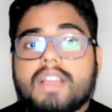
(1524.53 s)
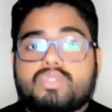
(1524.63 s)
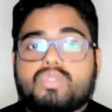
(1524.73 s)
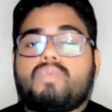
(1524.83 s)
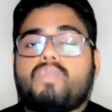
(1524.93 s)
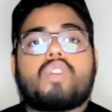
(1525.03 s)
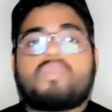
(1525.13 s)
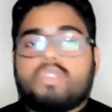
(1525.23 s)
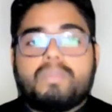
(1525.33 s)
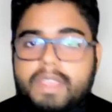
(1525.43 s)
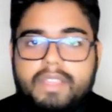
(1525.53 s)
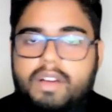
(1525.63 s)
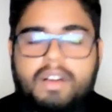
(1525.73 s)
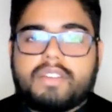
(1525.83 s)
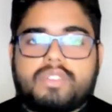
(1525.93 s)
so what will be
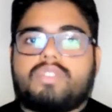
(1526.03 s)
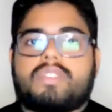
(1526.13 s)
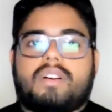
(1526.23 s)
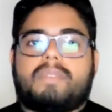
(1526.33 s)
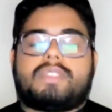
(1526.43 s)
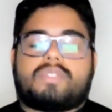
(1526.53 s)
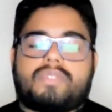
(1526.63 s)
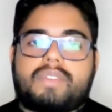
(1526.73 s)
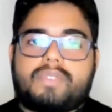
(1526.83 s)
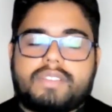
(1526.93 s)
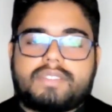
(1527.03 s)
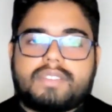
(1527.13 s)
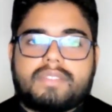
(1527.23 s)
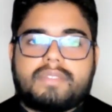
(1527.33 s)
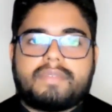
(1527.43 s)
your piece of advice?